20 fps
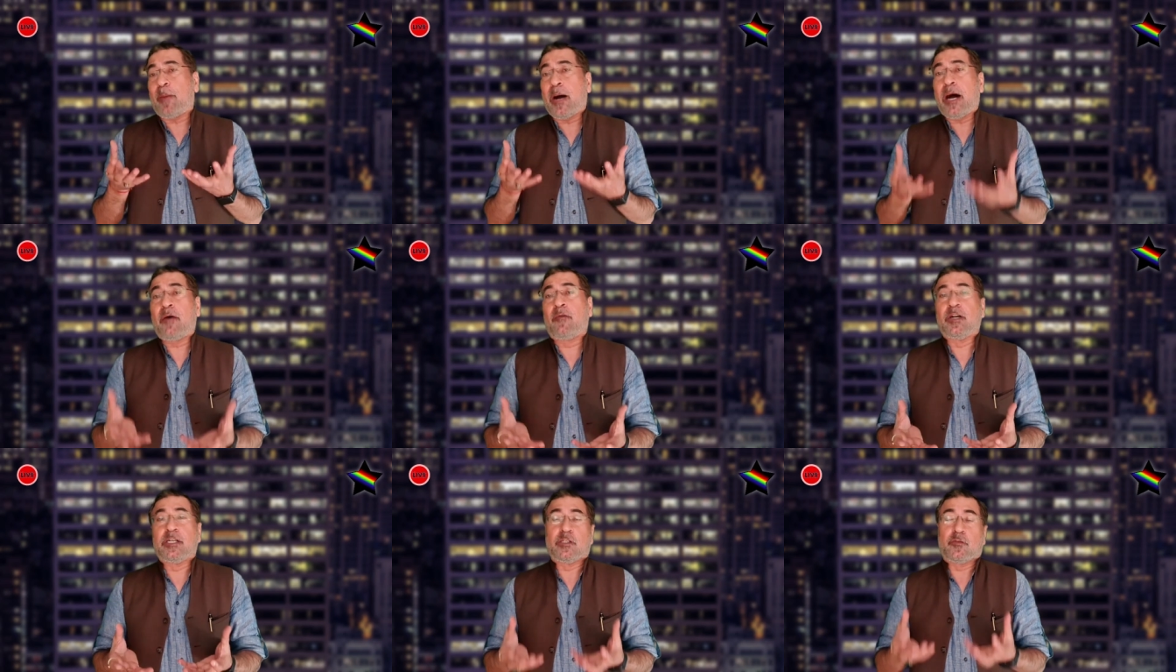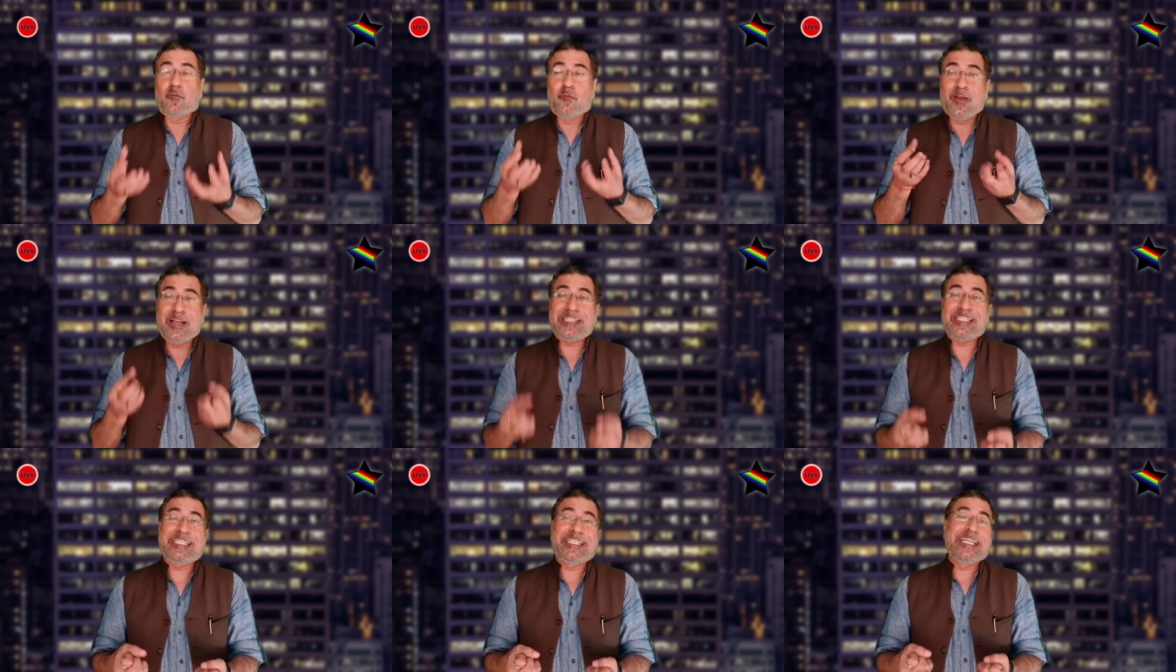powers
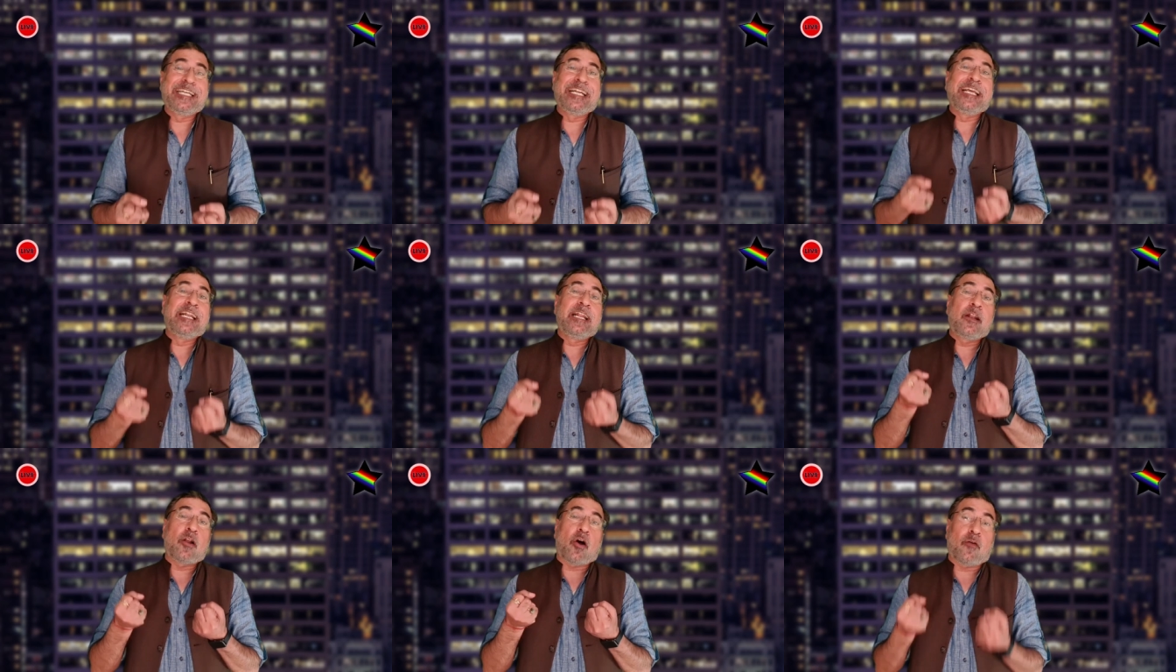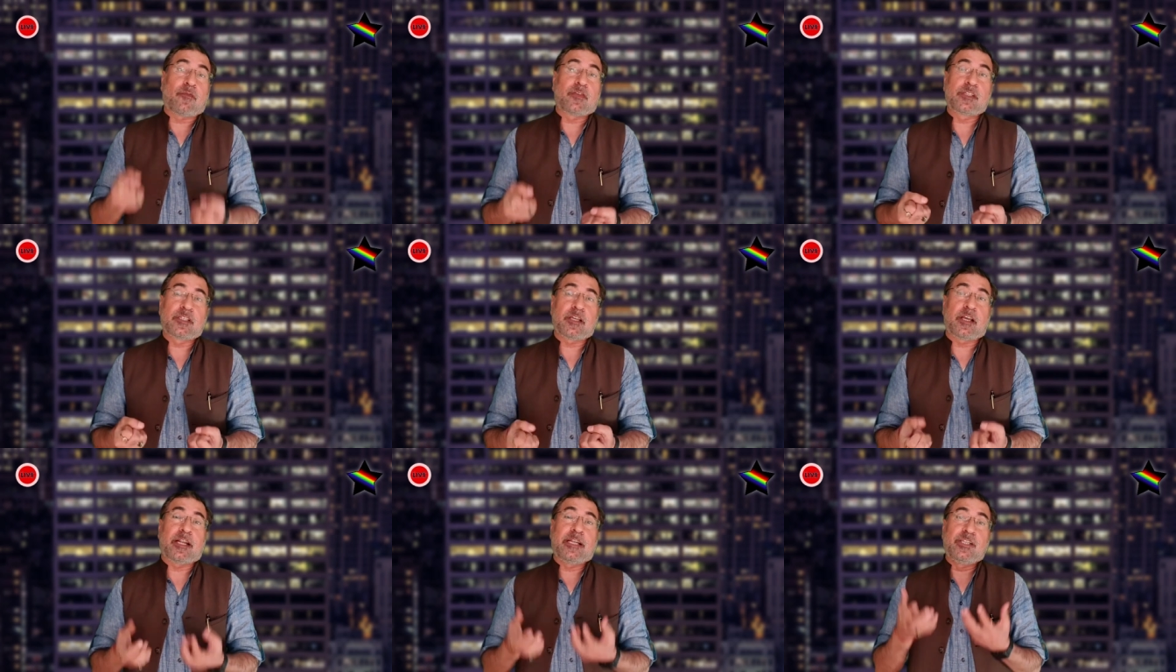vested in an
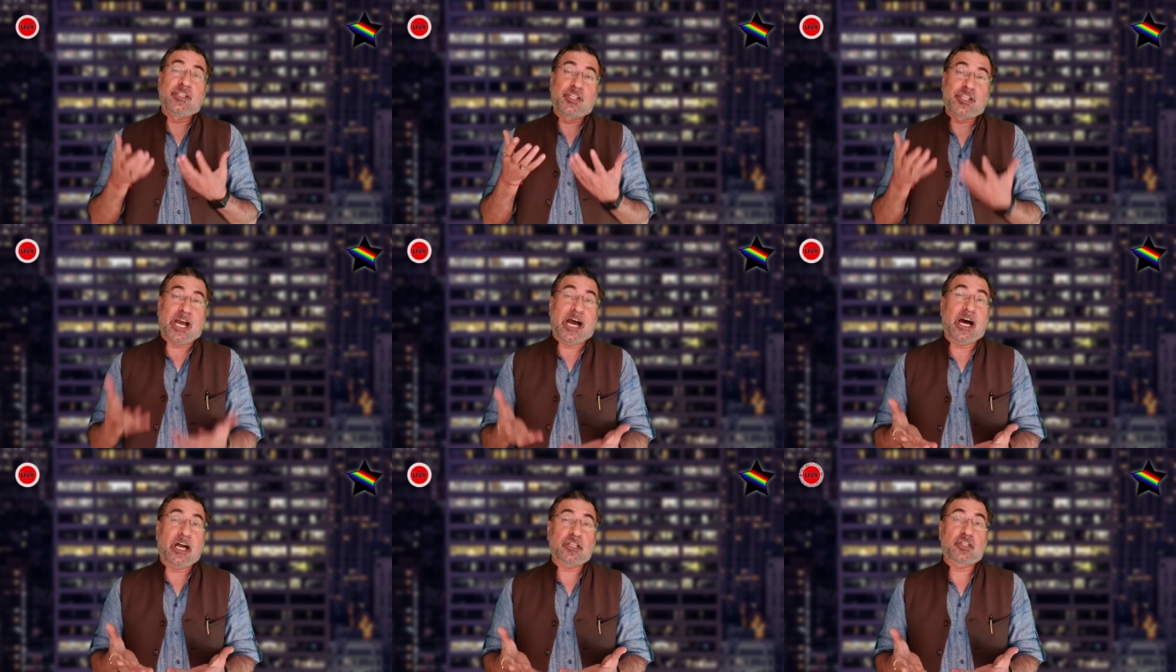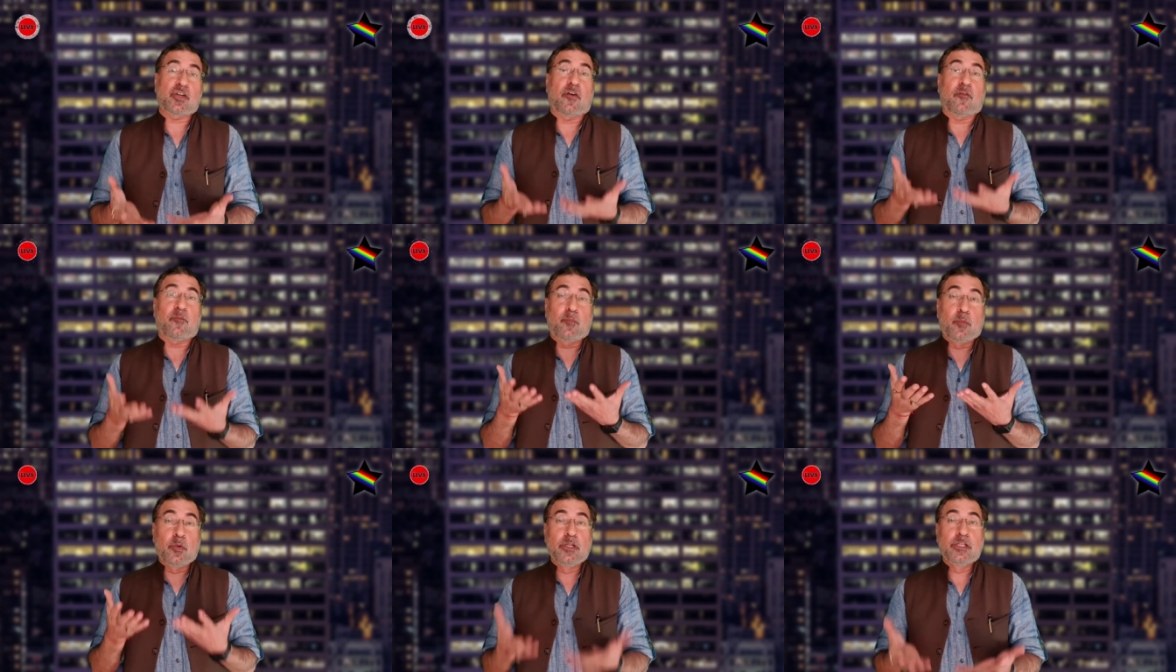officer in charge
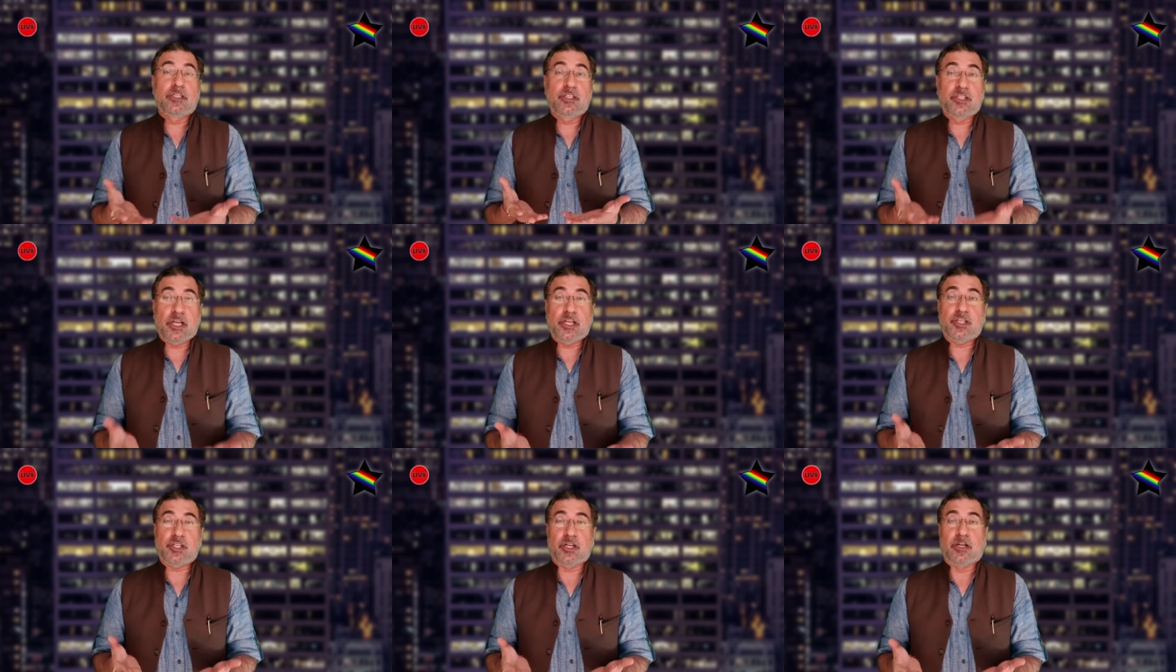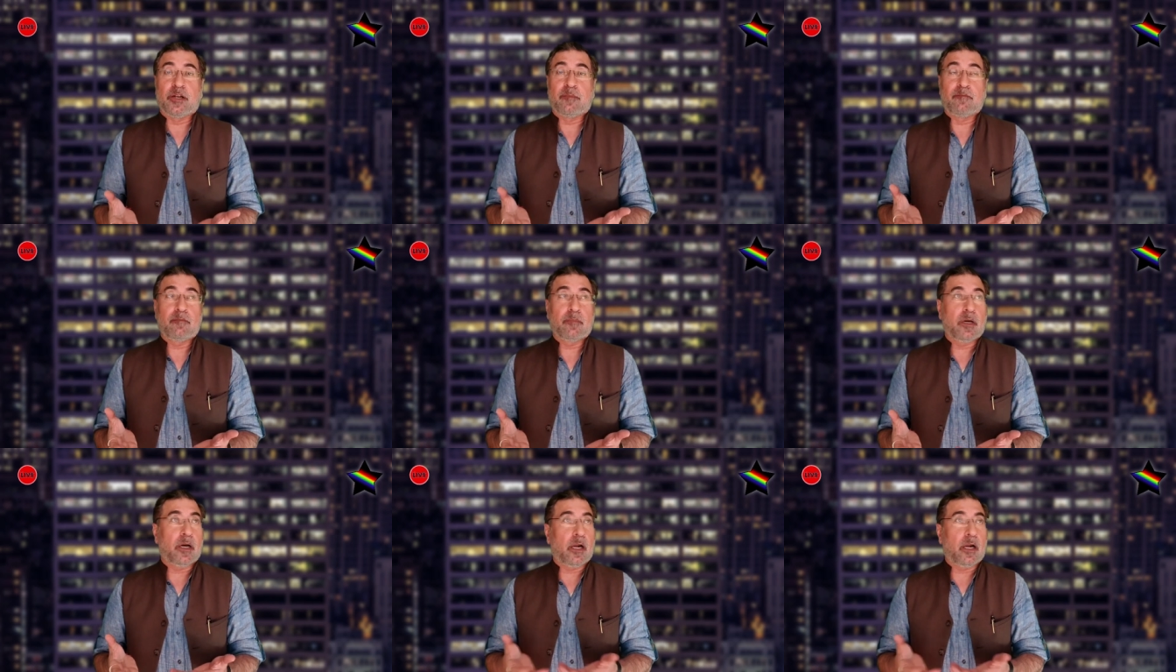of police station